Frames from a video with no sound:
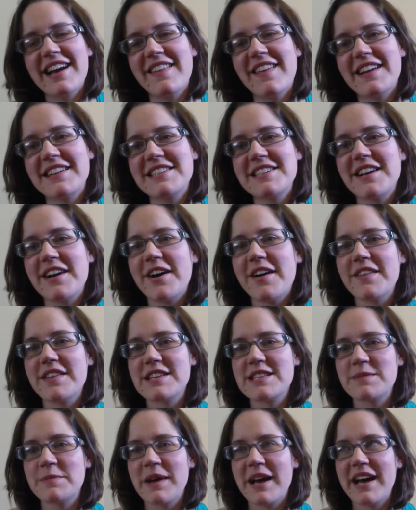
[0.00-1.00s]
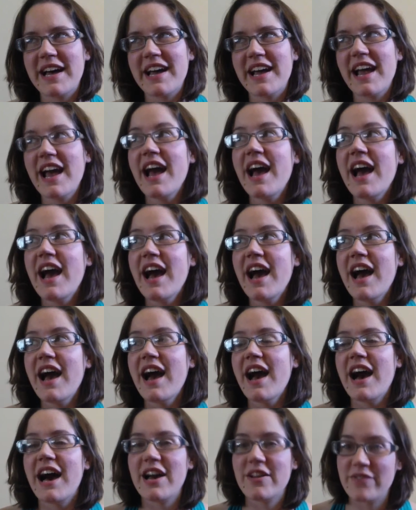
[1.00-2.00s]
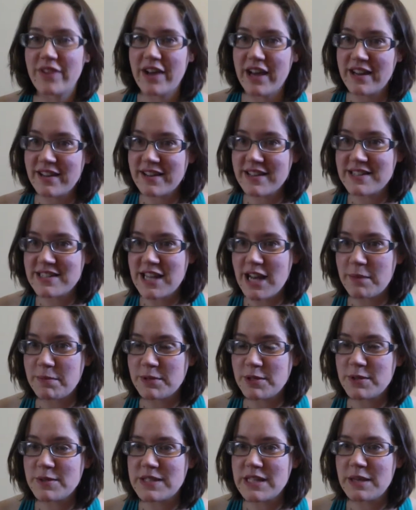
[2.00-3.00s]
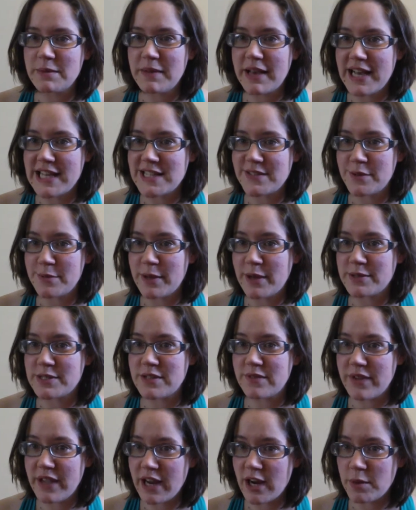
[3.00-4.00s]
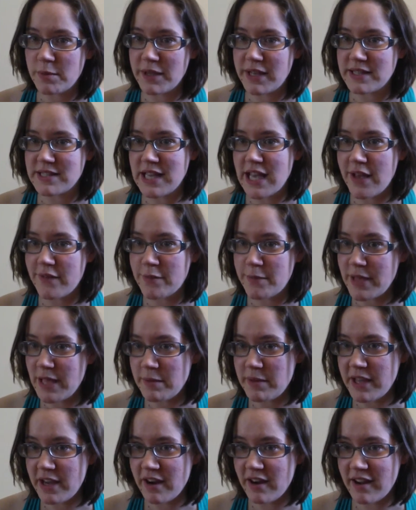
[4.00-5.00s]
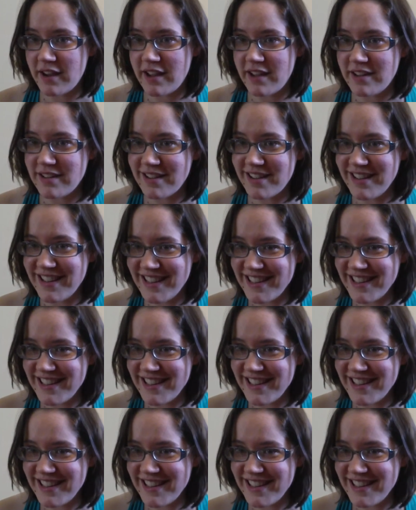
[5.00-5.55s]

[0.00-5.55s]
I like to call this I finally stopped losing massive amounts of hair because I have a baby haircut.